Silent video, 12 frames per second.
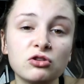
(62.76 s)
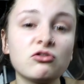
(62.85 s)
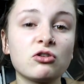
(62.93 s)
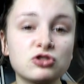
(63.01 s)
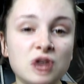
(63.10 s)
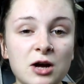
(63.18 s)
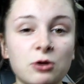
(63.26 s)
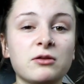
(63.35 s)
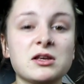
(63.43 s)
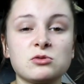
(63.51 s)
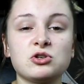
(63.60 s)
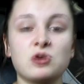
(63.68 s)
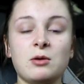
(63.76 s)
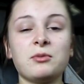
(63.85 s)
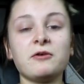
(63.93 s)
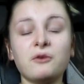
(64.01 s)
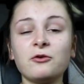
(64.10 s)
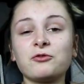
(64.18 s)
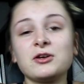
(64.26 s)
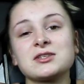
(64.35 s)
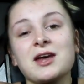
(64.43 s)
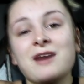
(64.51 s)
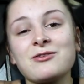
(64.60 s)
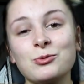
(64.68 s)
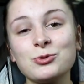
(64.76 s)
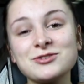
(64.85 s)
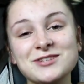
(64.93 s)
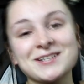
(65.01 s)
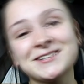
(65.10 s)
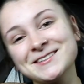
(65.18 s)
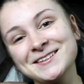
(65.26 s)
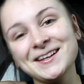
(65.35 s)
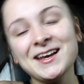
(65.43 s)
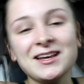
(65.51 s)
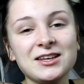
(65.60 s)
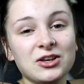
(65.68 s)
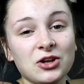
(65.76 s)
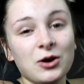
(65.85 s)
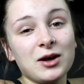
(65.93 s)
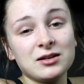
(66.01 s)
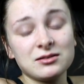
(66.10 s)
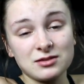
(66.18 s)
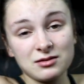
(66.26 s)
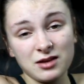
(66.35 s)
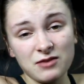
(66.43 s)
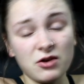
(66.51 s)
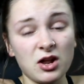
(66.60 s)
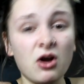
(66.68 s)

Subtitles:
the wrong channel if that's what you're doing, but feel free to carry on watching, you know, and give it a